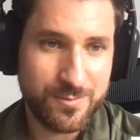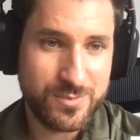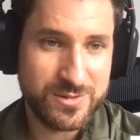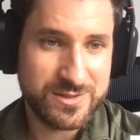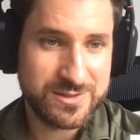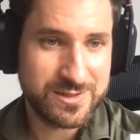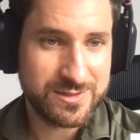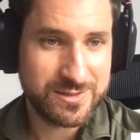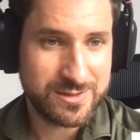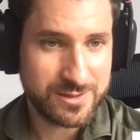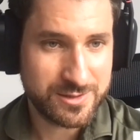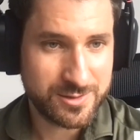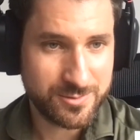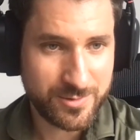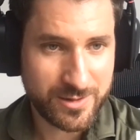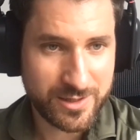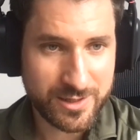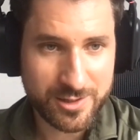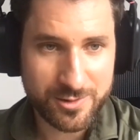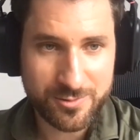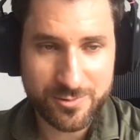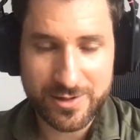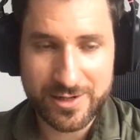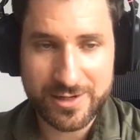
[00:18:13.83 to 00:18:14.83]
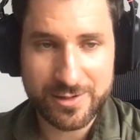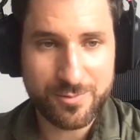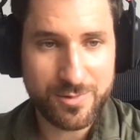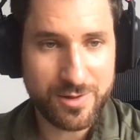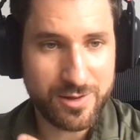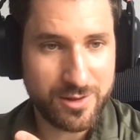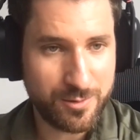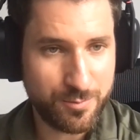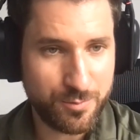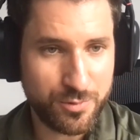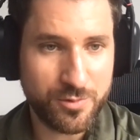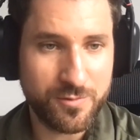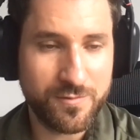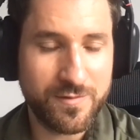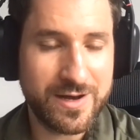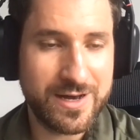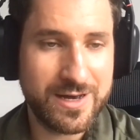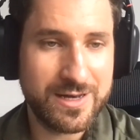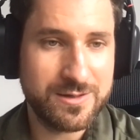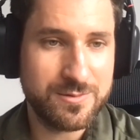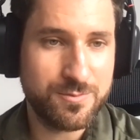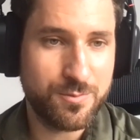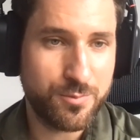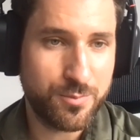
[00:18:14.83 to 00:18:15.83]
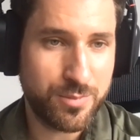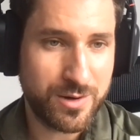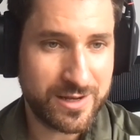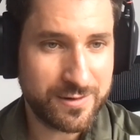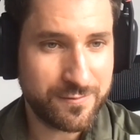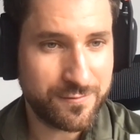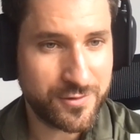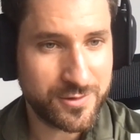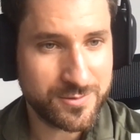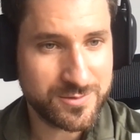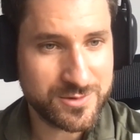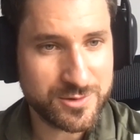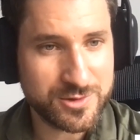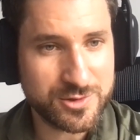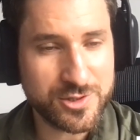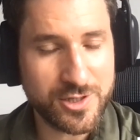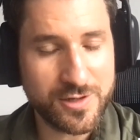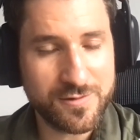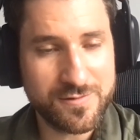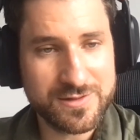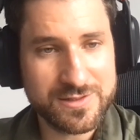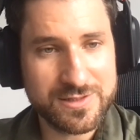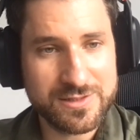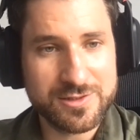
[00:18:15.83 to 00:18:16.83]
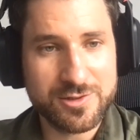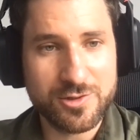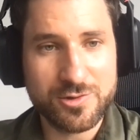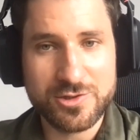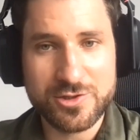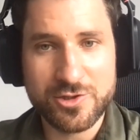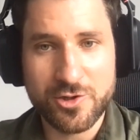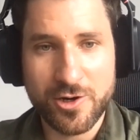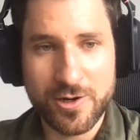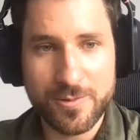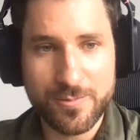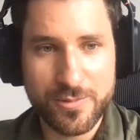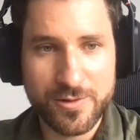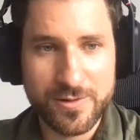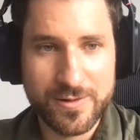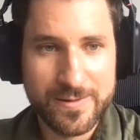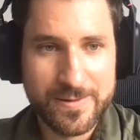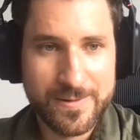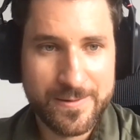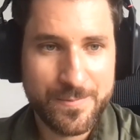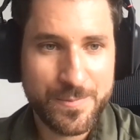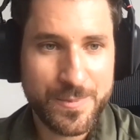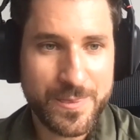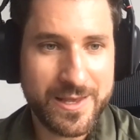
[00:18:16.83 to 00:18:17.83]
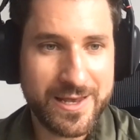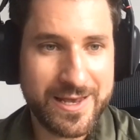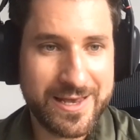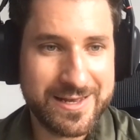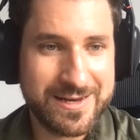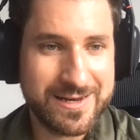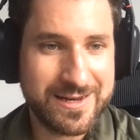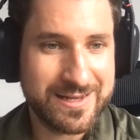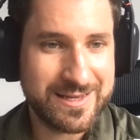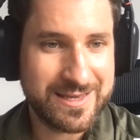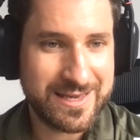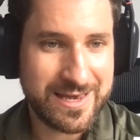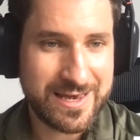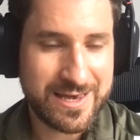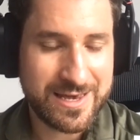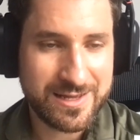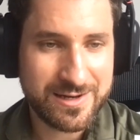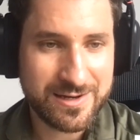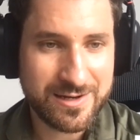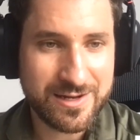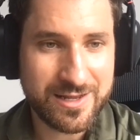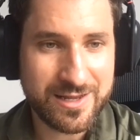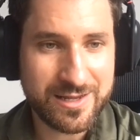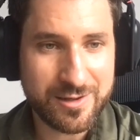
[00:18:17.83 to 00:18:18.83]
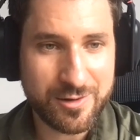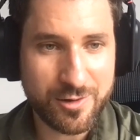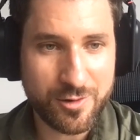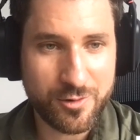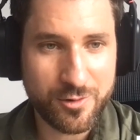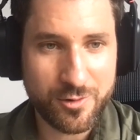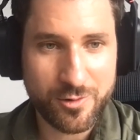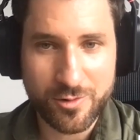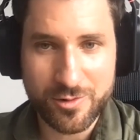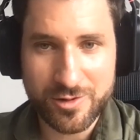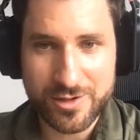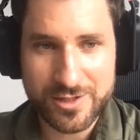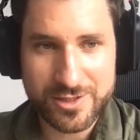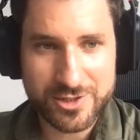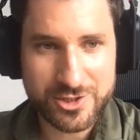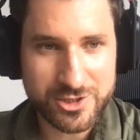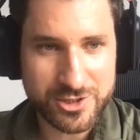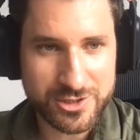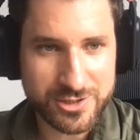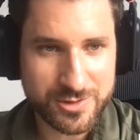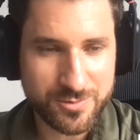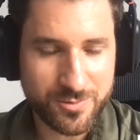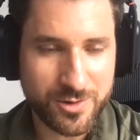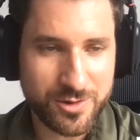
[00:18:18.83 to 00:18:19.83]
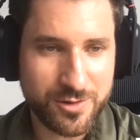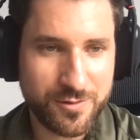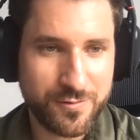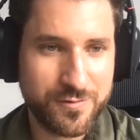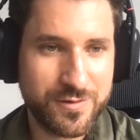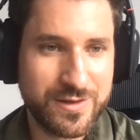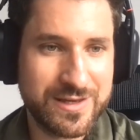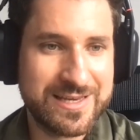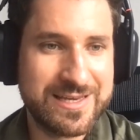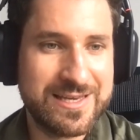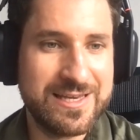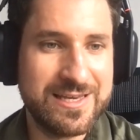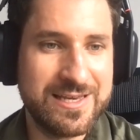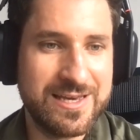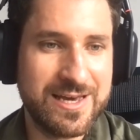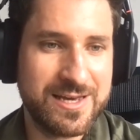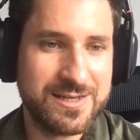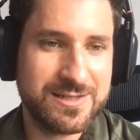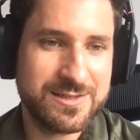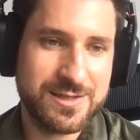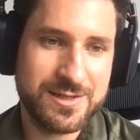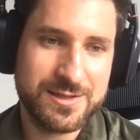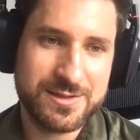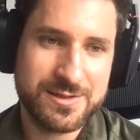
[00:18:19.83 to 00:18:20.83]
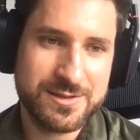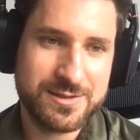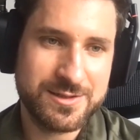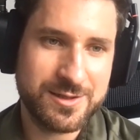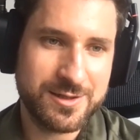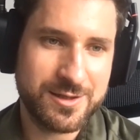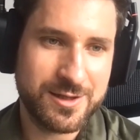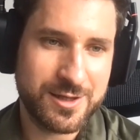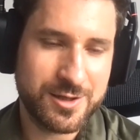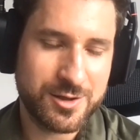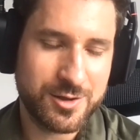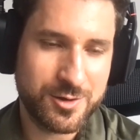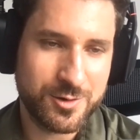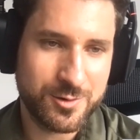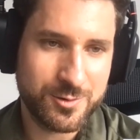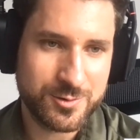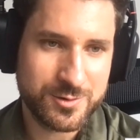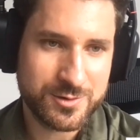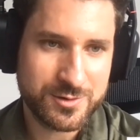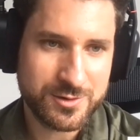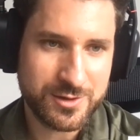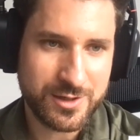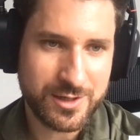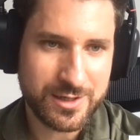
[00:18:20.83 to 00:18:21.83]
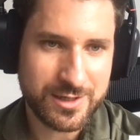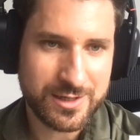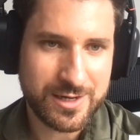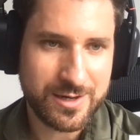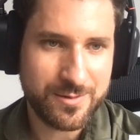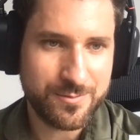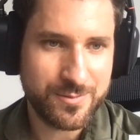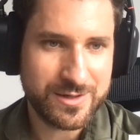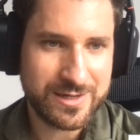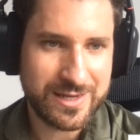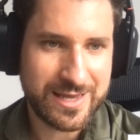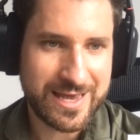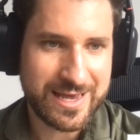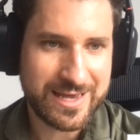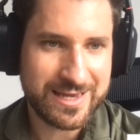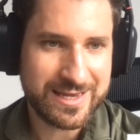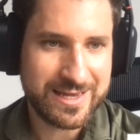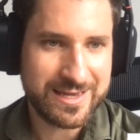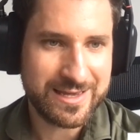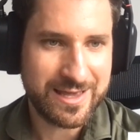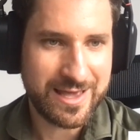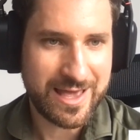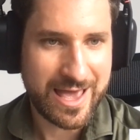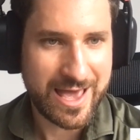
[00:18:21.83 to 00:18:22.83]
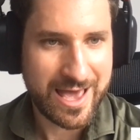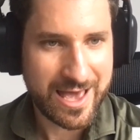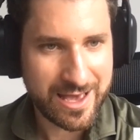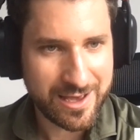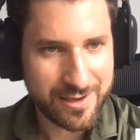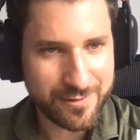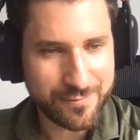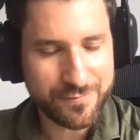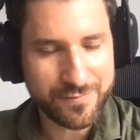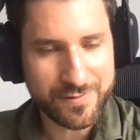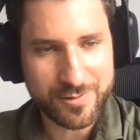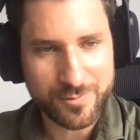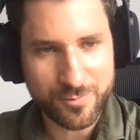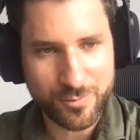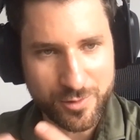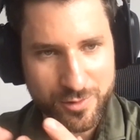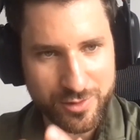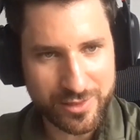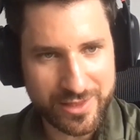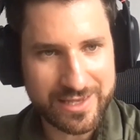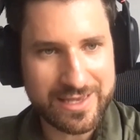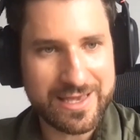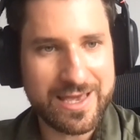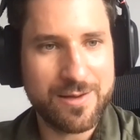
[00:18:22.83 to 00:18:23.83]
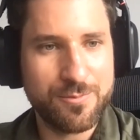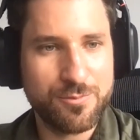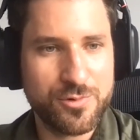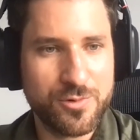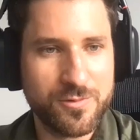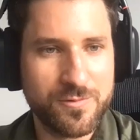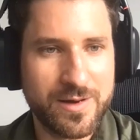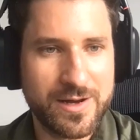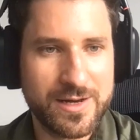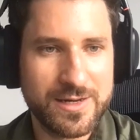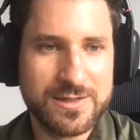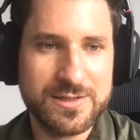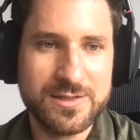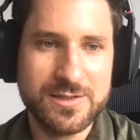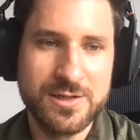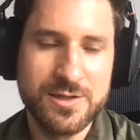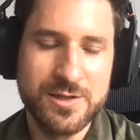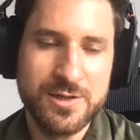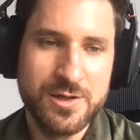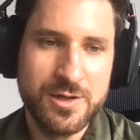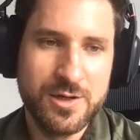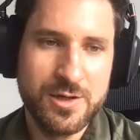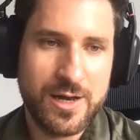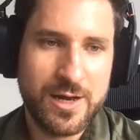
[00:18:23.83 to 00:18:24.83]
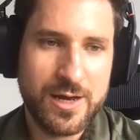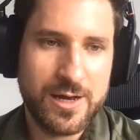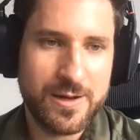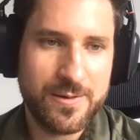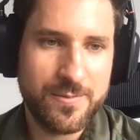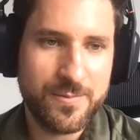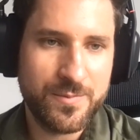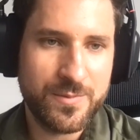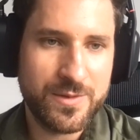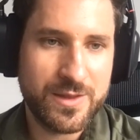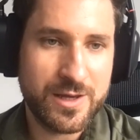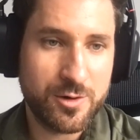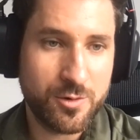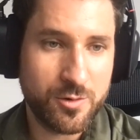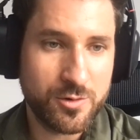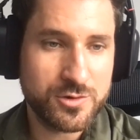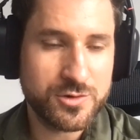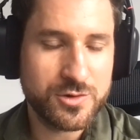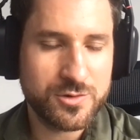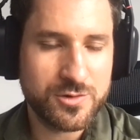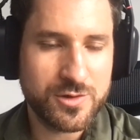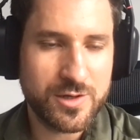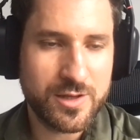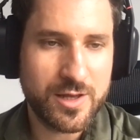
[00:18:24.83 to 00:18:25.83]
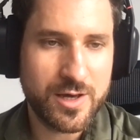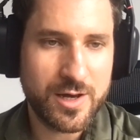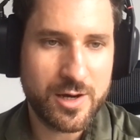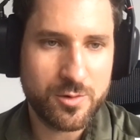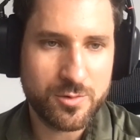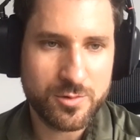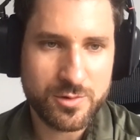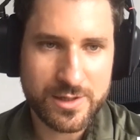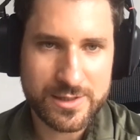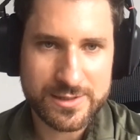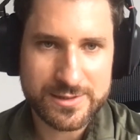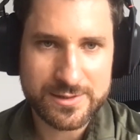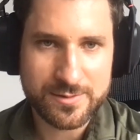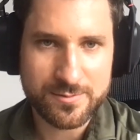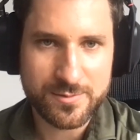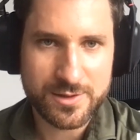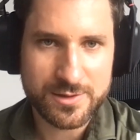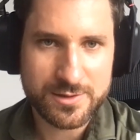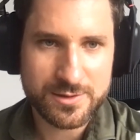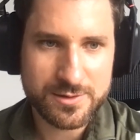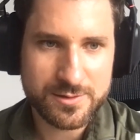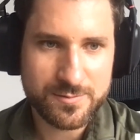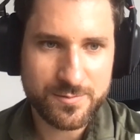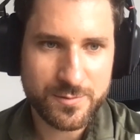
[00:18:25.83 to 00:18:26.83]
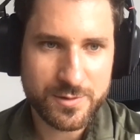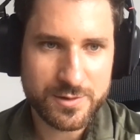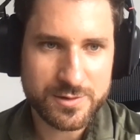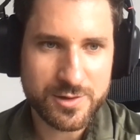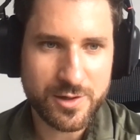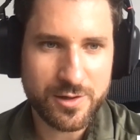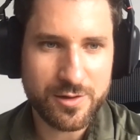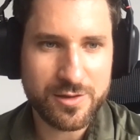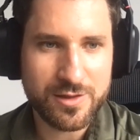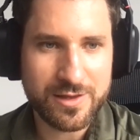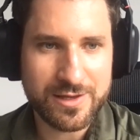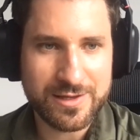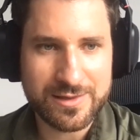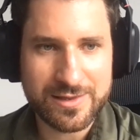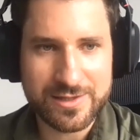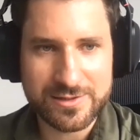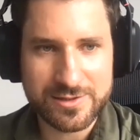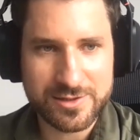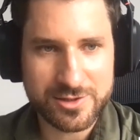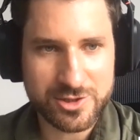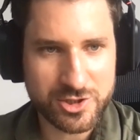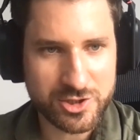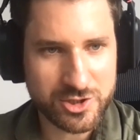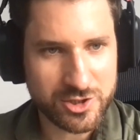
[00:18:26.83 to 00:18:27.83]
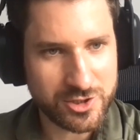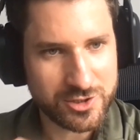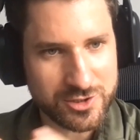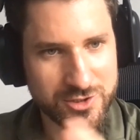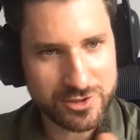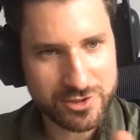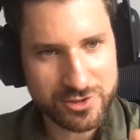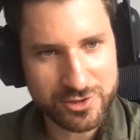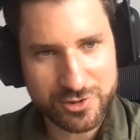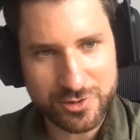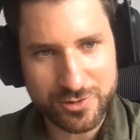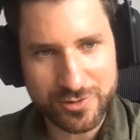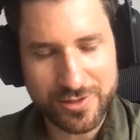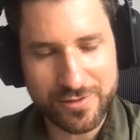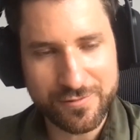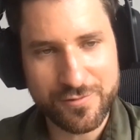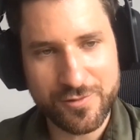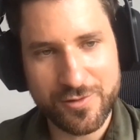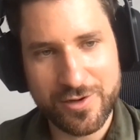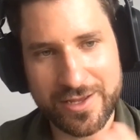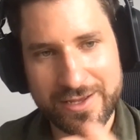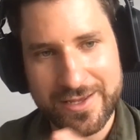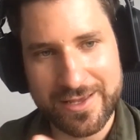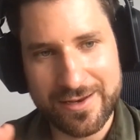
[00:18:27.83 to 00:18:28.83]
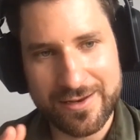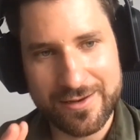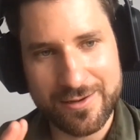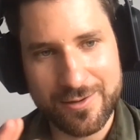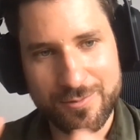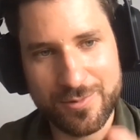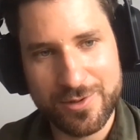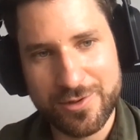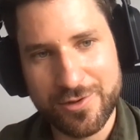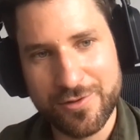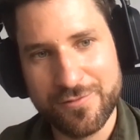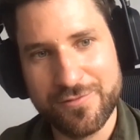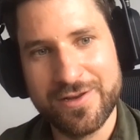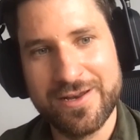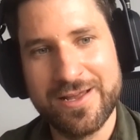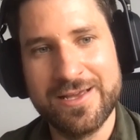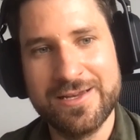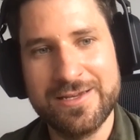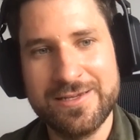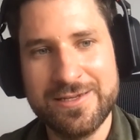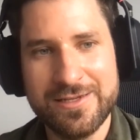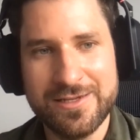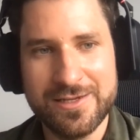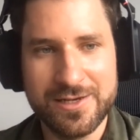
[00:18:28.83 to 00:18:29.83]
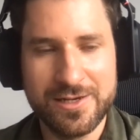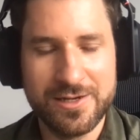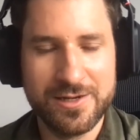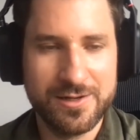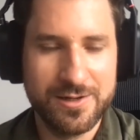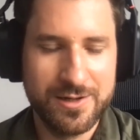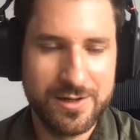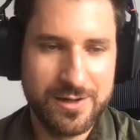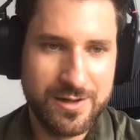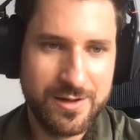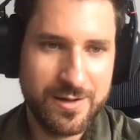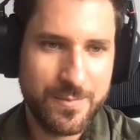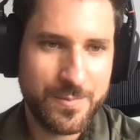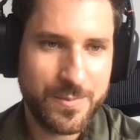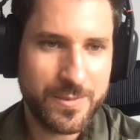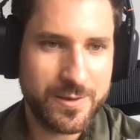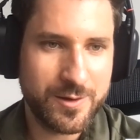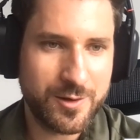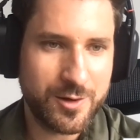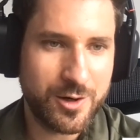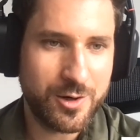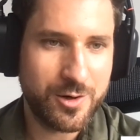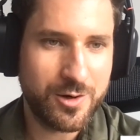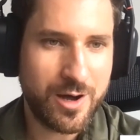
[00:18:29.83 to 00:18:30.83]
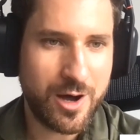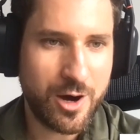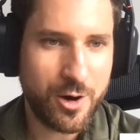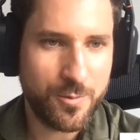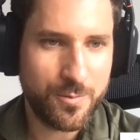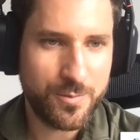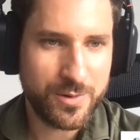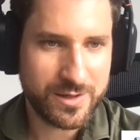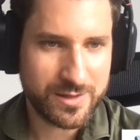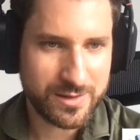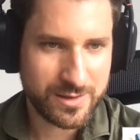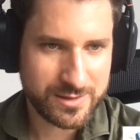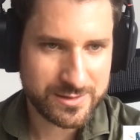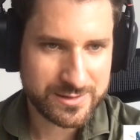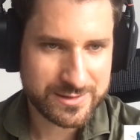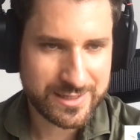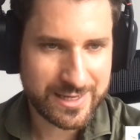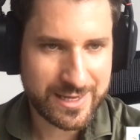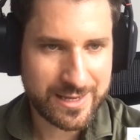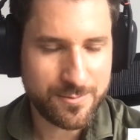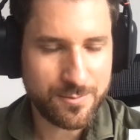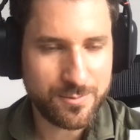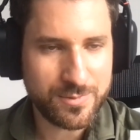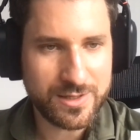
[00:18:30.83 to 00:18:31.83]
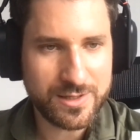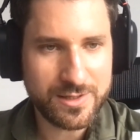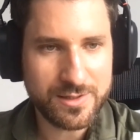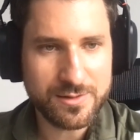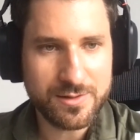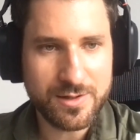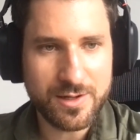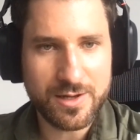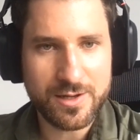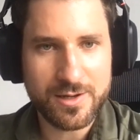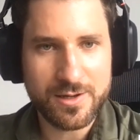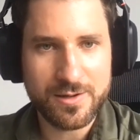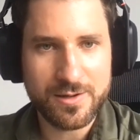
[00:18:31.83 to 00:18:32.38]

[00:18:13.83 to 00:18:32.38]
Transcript: business as well, right? Where they provide platforms and services on top. And again, like knowledge is one of the key assets that those companies have and what they can provide then also to their own customers. So I think this is just to give you like a little bit of an idea, how big this can be.